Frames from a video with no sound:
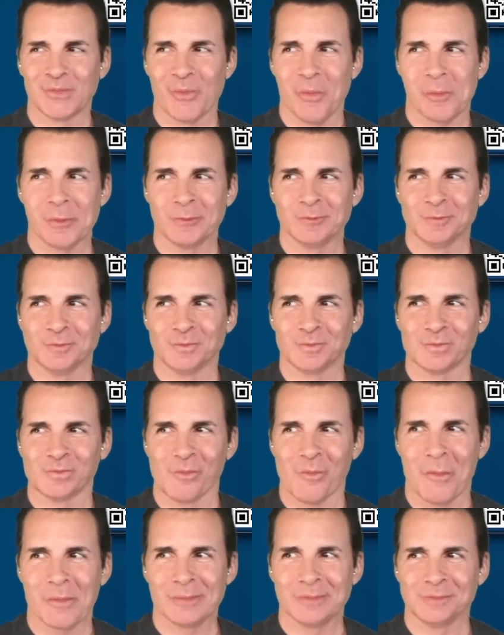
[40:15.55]
I mean, you know, they
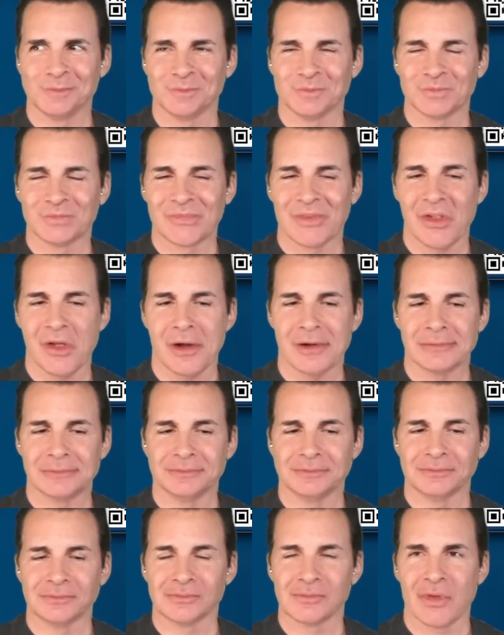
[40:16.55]
could call it
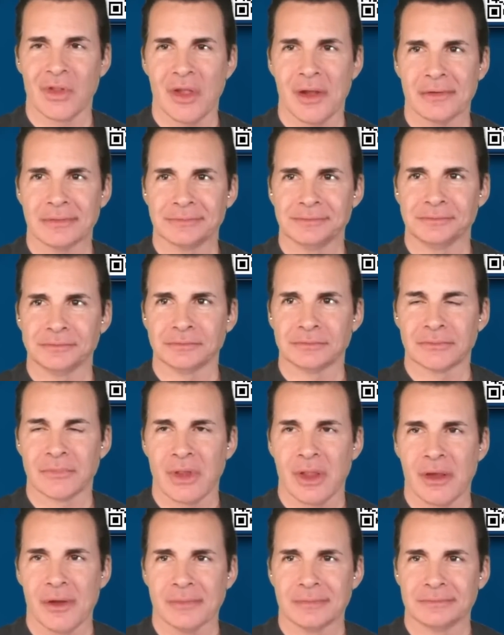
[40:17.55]
science. They can call it whatever.